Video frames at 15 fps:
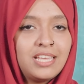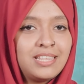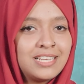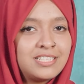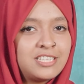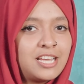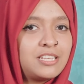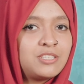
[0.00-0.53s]
the
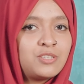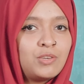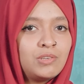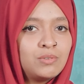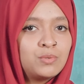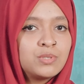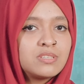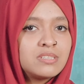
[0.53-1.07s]
tense you
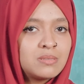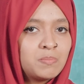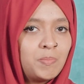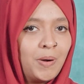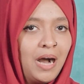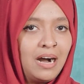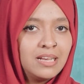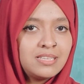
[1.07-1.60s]
use is
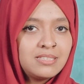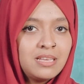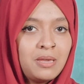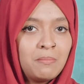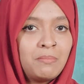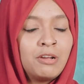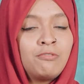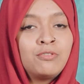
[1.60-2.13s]
past,
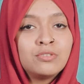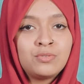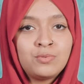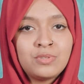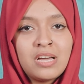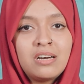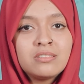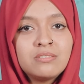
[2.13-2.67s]
but for
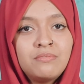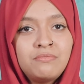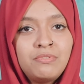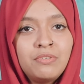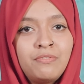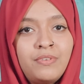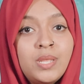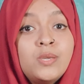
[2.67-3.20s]

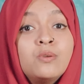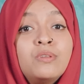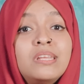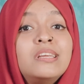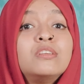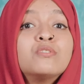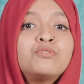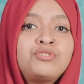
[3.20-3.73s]
2050 you
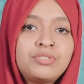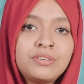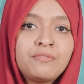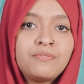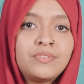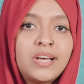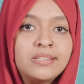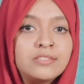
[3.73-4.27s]
need to
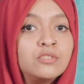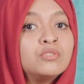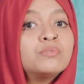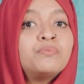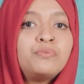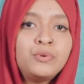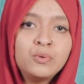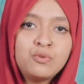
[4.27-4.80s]
shift that into
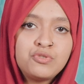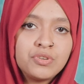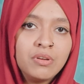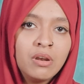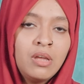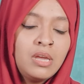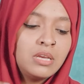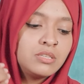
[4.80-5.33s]
future.
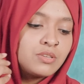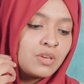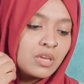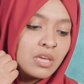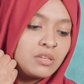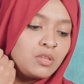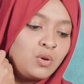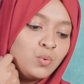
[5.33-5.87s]
So you
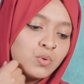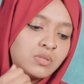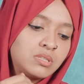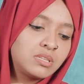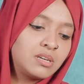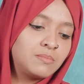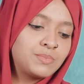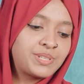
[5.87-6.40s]
can use
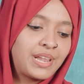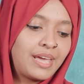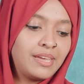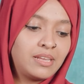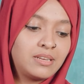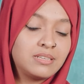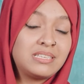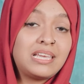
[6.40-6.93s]
terms like
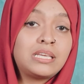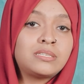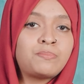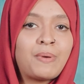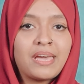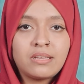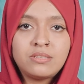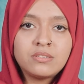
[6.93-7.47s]
it is
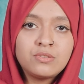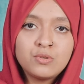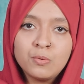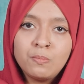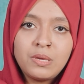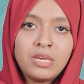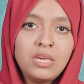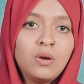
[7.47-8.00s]
expected to
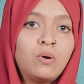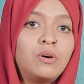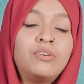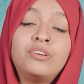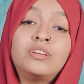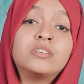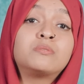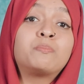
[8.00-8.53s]
be, or
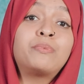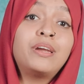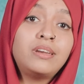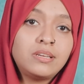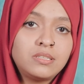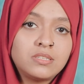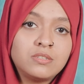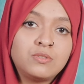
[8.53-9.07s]
it is
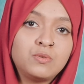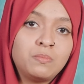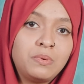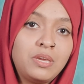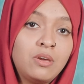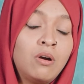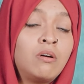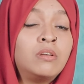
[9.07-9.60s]
predicted to
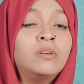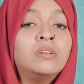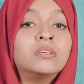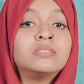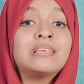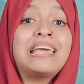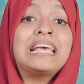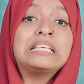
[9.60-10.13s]
be, or it
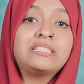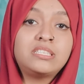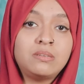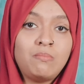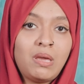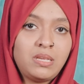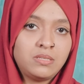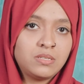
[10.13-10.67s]
is
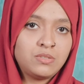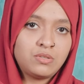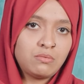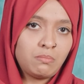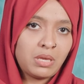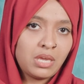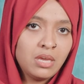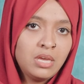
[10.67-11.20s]
estimated to
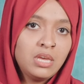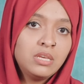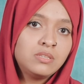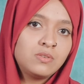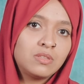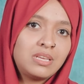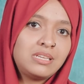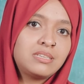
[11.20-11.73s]
be.
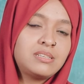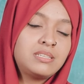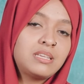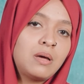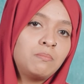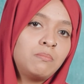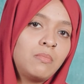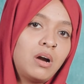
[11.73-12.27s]
So these are
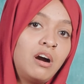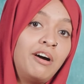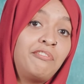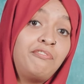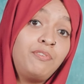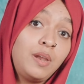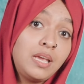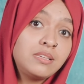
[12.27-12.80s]
some
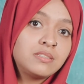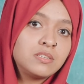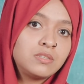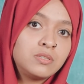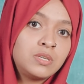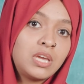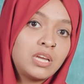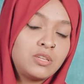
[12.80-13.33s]
phrases
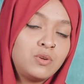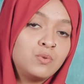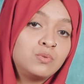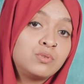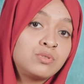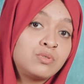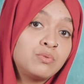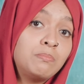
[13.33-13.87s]
you can
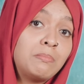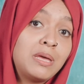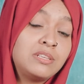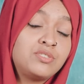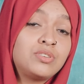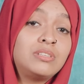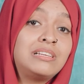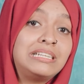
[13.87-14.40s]
use to
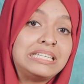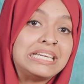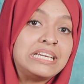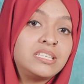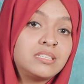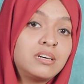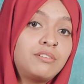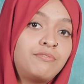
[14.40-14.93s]
mention the
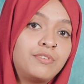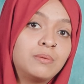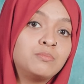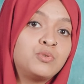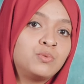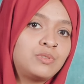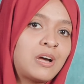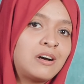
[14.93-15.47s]
data from
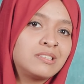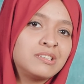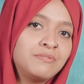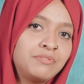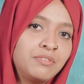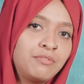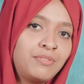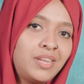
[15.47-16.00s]

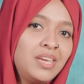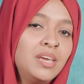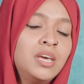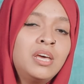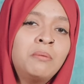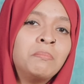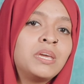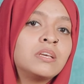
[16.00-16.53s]
2050,
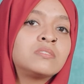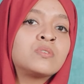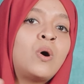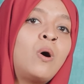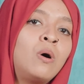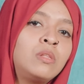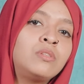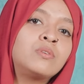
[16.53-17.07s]
because
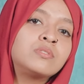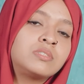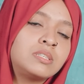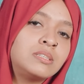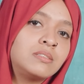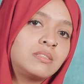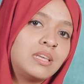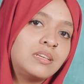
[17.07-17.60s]
all those
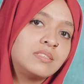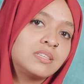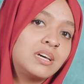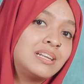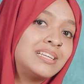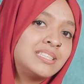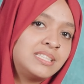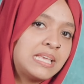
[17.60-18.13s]
things are
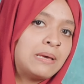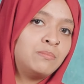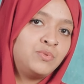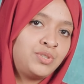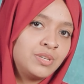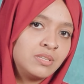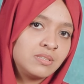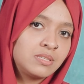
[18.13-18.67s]

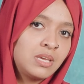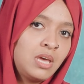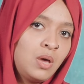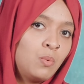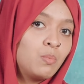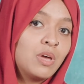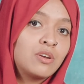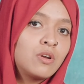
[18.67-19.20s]
assumptions.
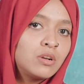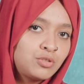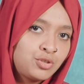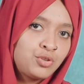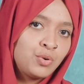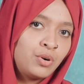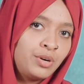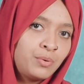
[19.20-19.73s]
We are not
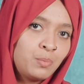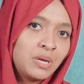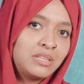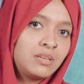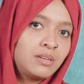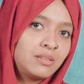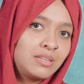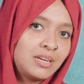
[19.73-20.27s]
sure
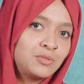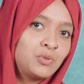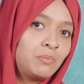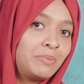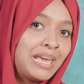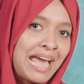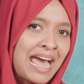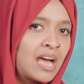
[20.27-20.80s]
whether that will
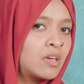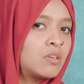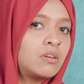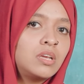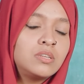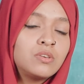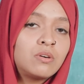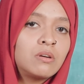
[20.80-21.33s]
be
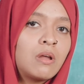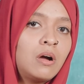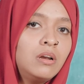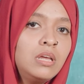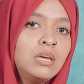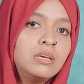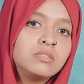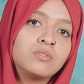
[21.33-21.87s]
accurate or not.
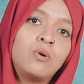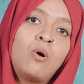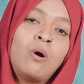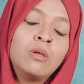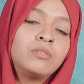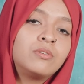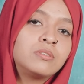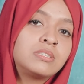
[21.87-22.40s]
So
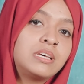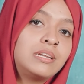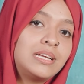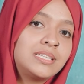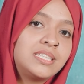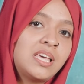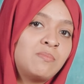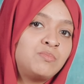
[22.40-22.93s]
all those are
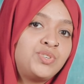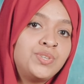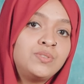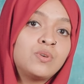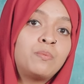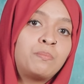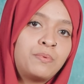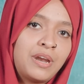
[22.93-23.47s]
assumptions
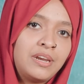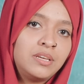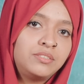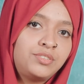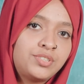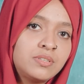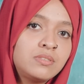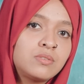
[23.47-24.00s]
or
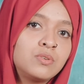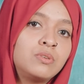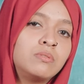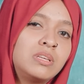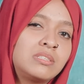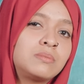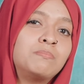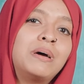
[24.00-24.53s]
predictions. So
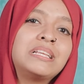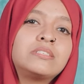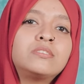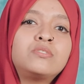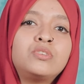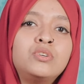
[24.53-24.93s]
it's better to